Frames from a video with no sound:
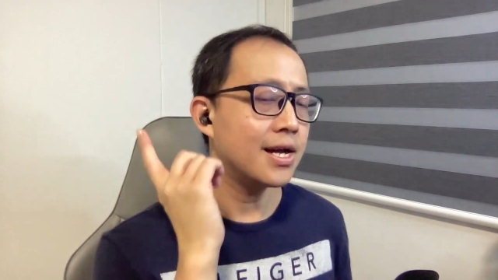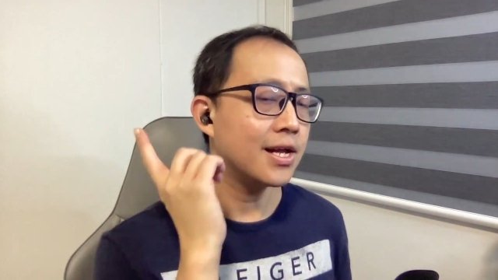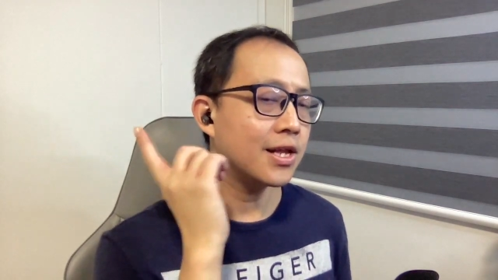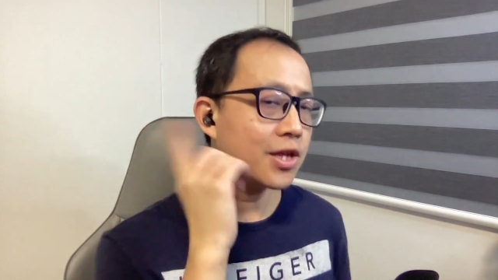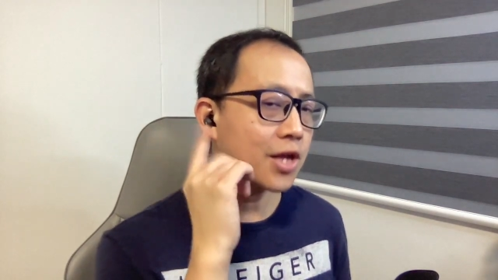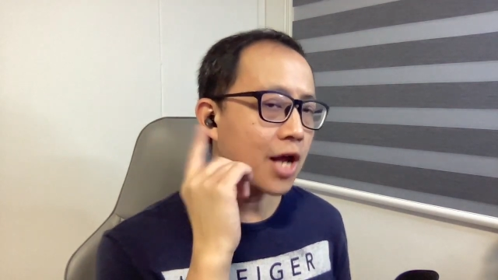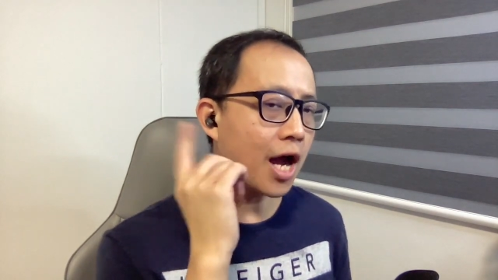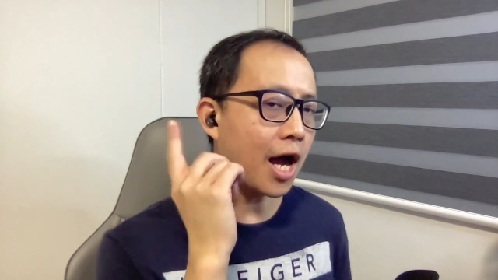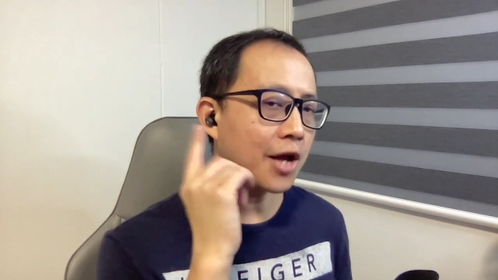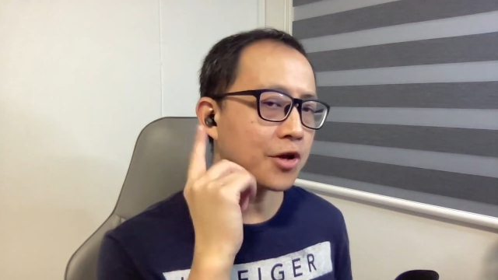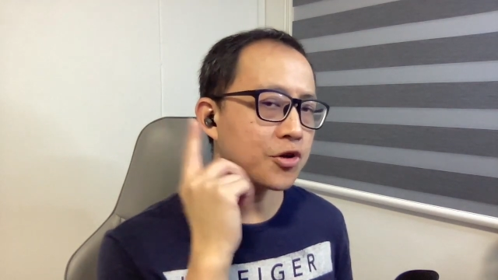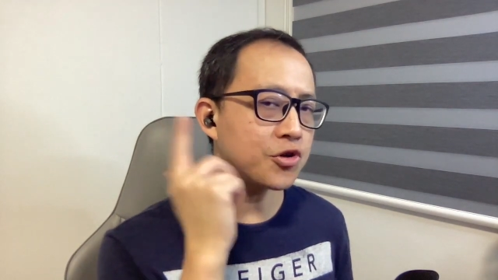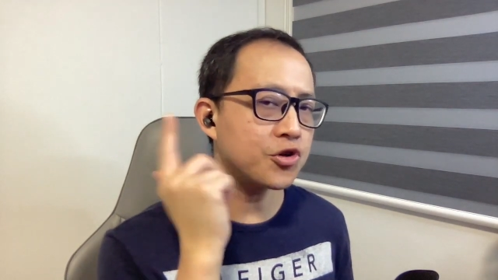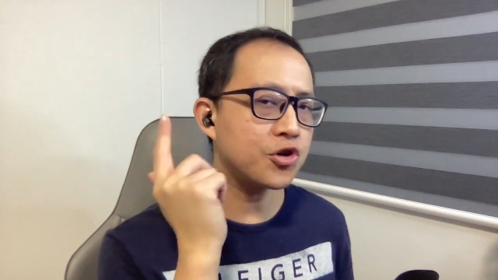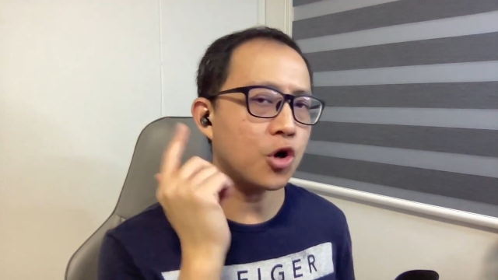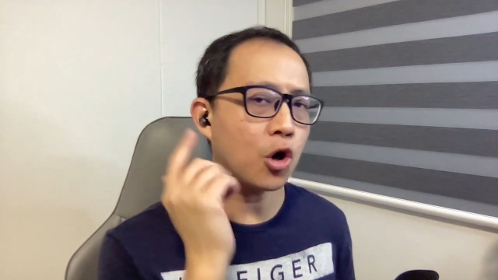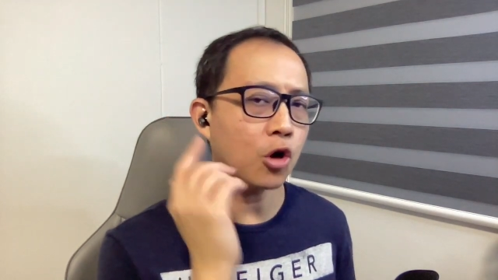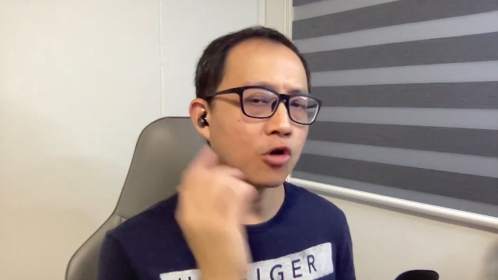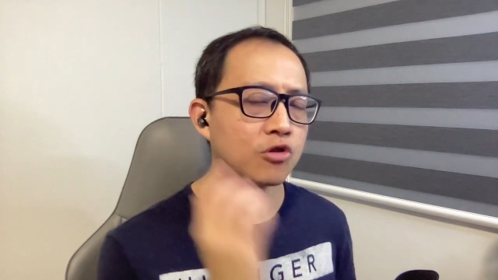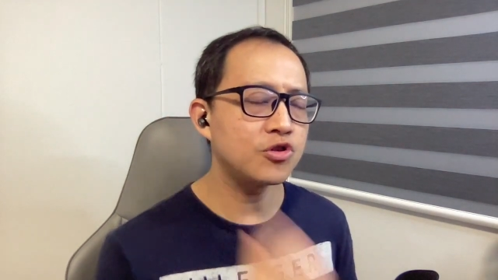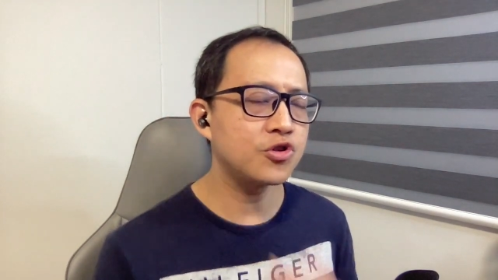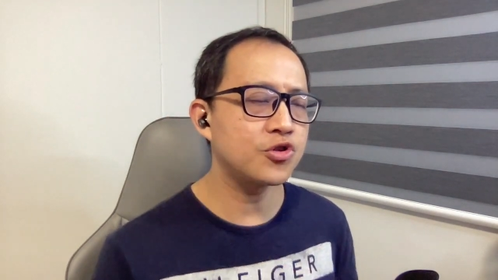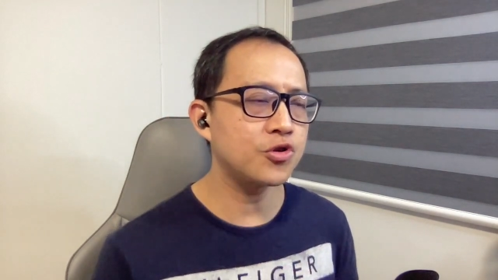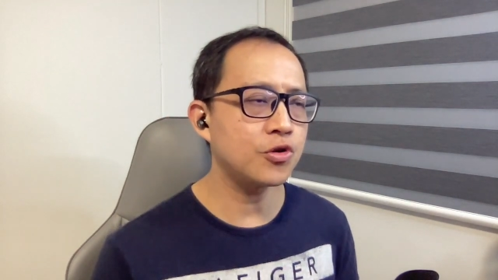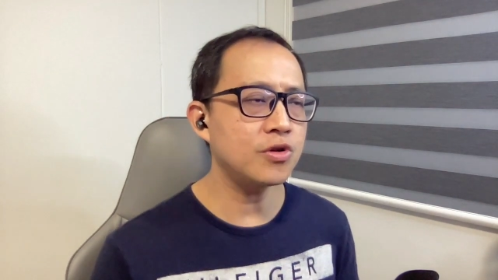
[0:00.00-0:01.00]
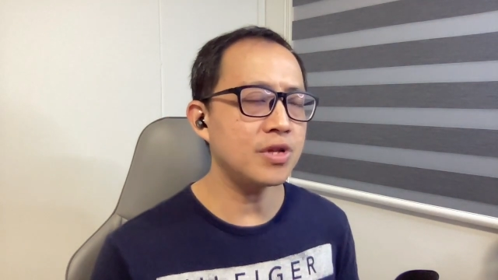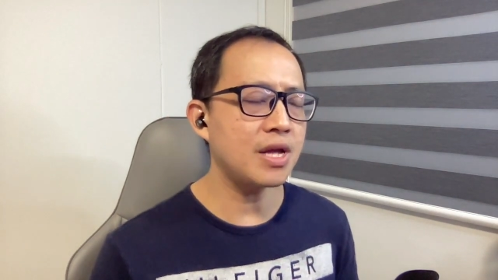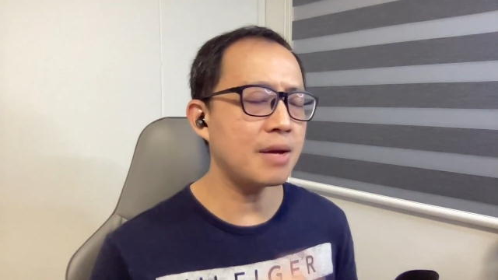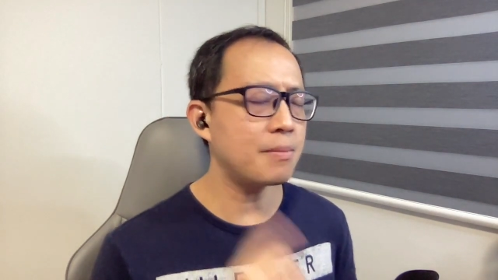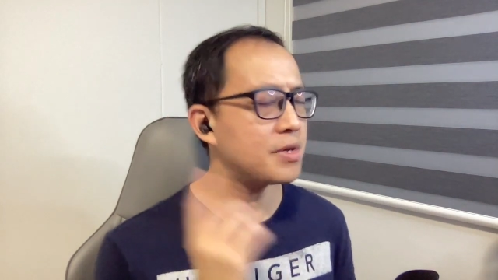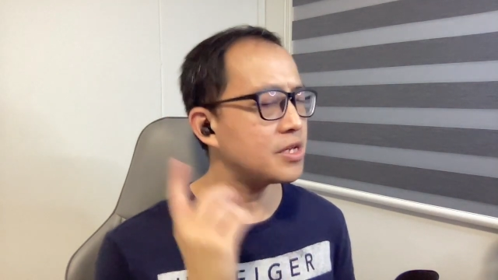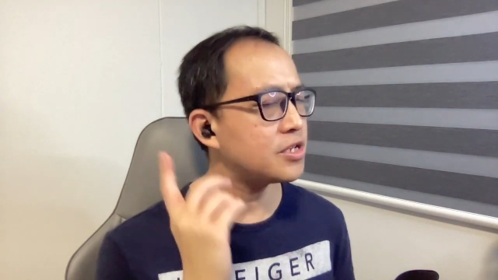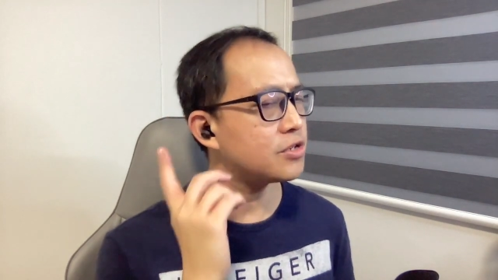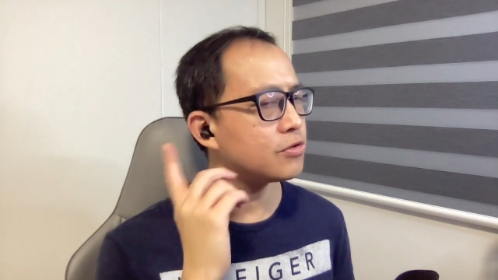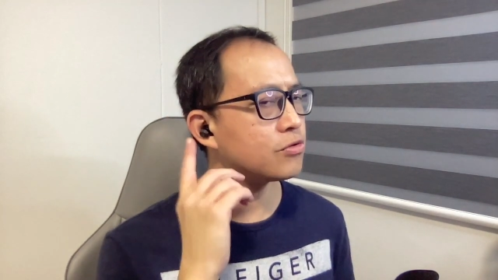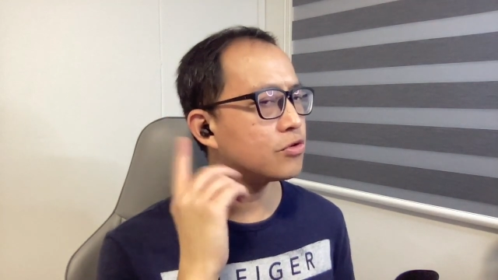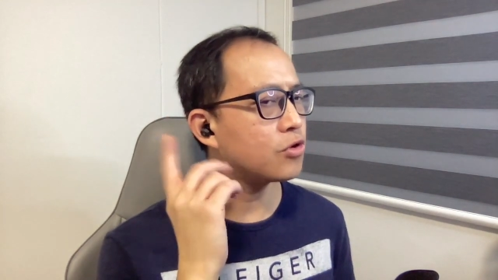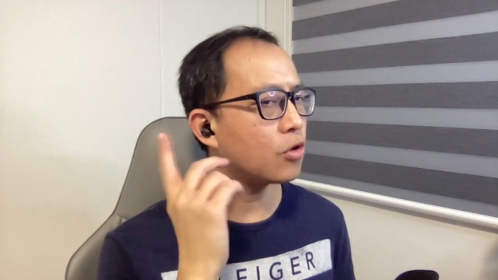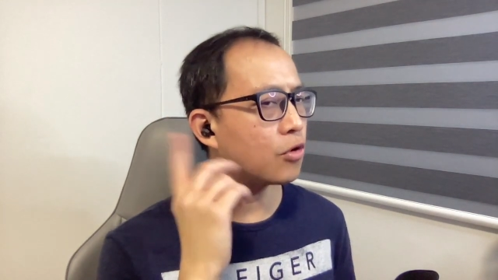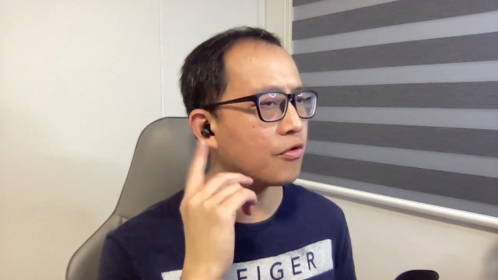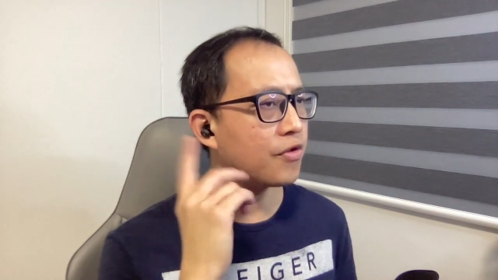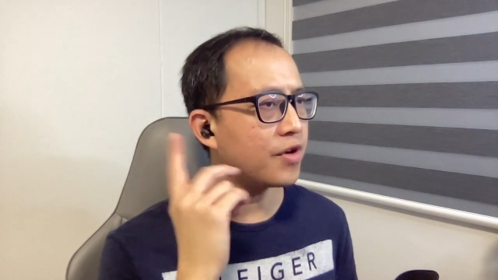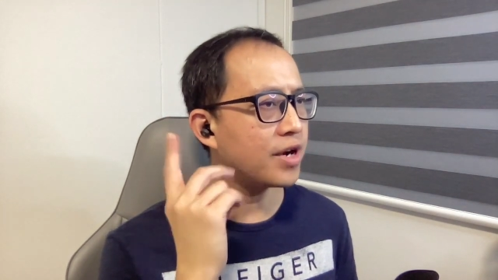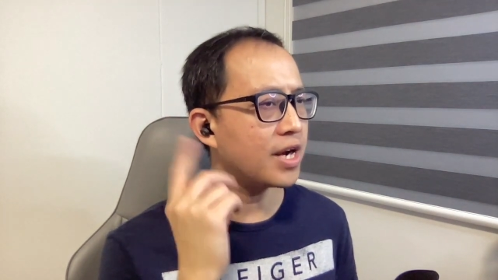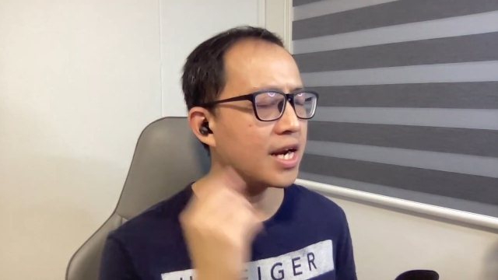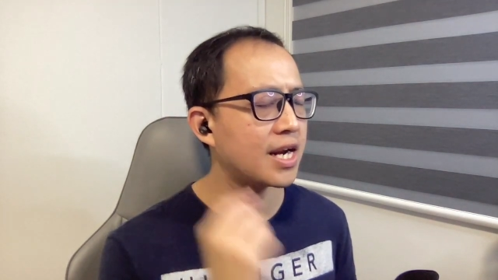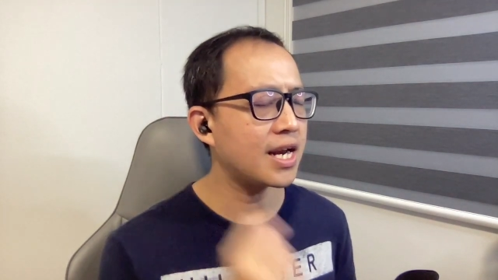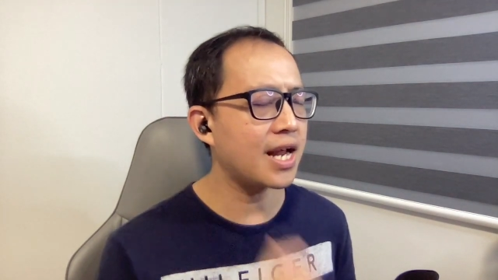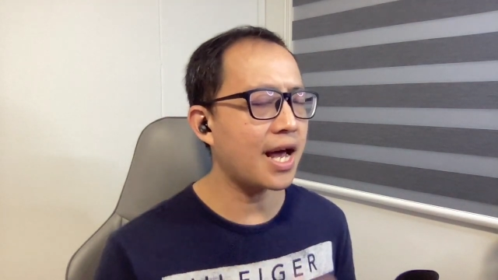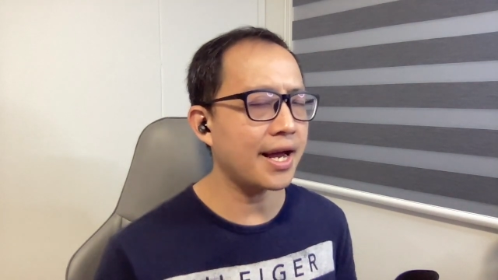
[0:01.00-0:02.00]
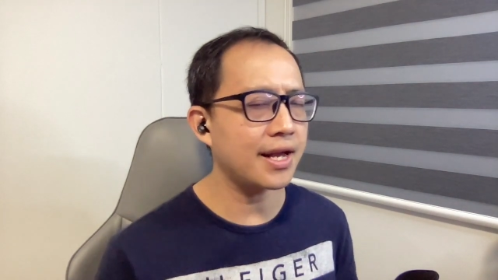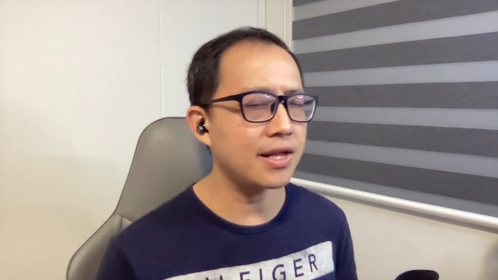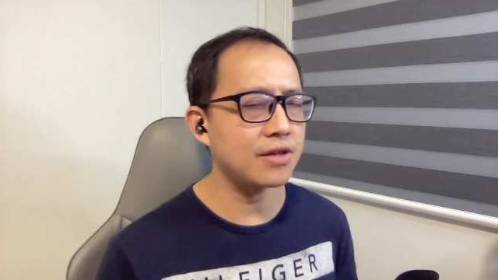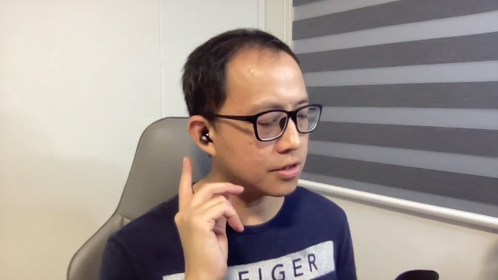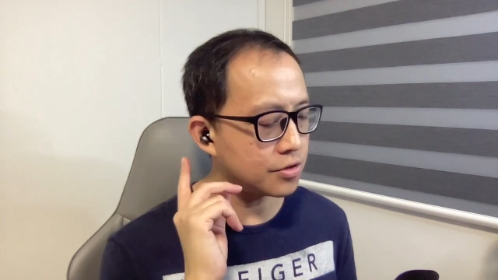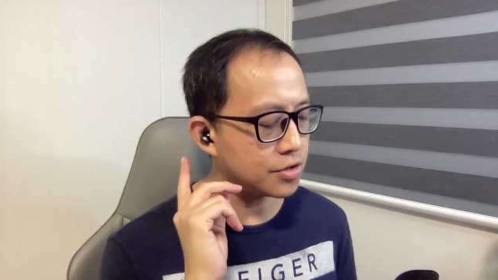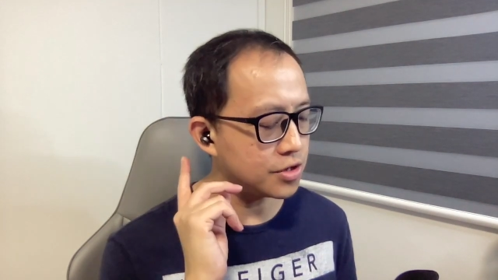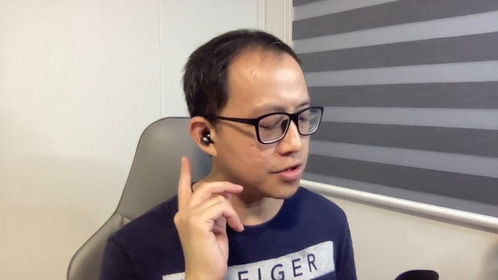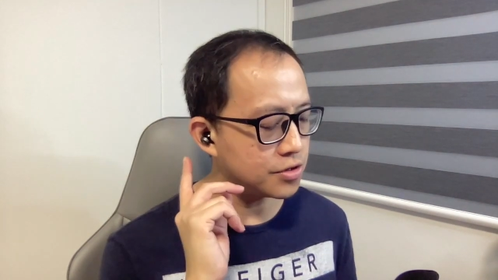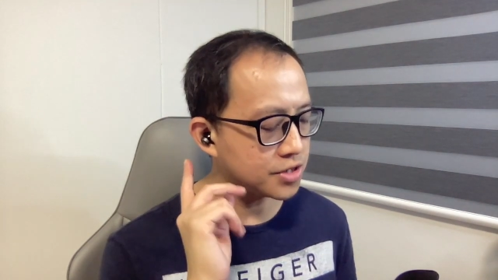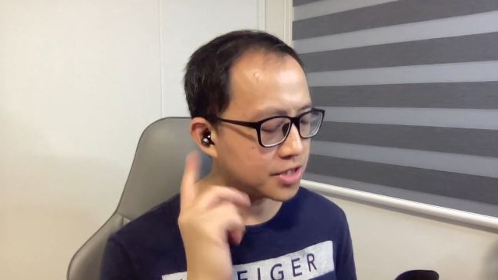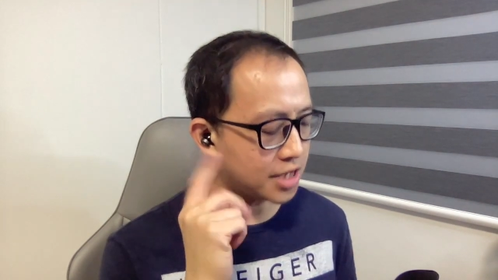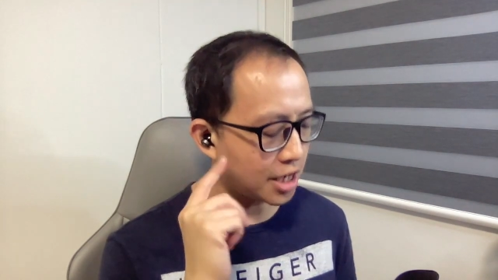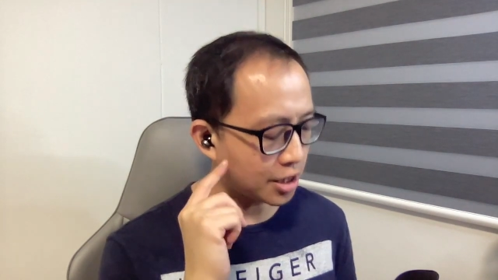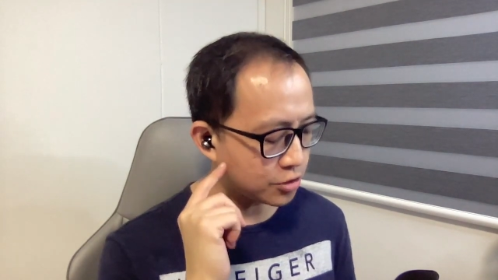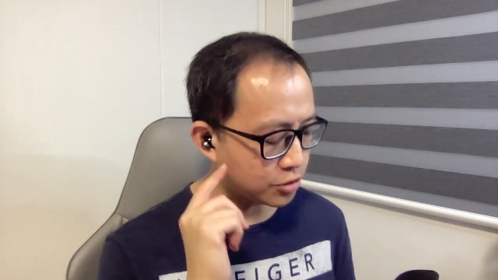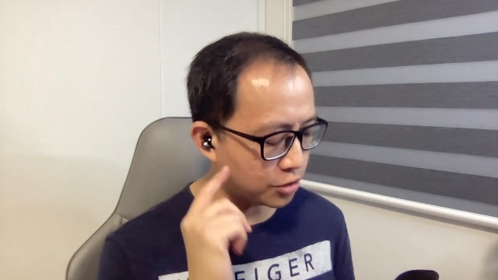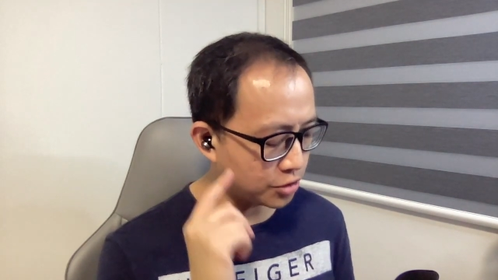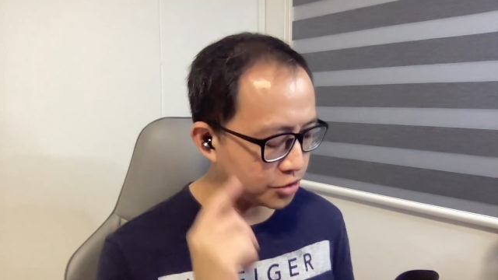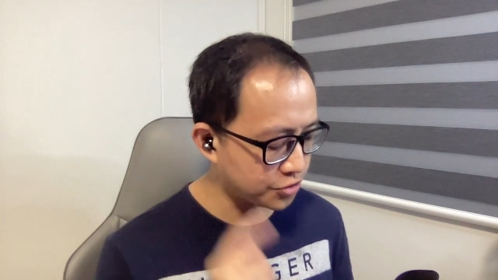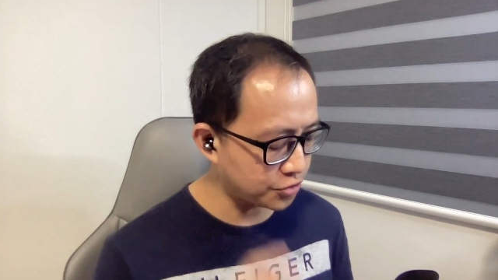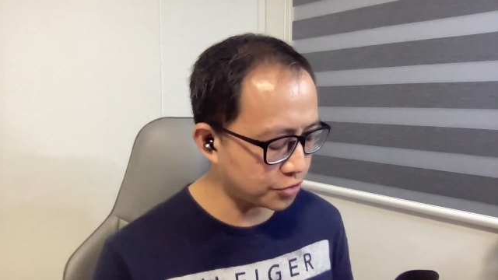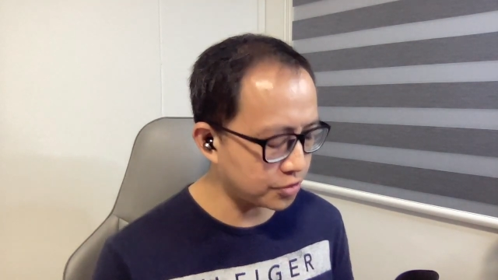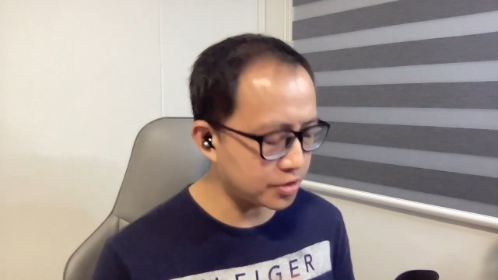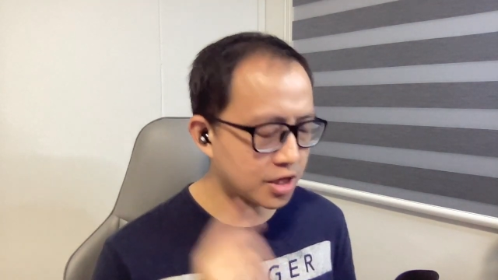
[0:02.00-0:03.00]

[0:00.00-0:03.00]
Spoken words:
touch control, that means you don't really like to use touch control.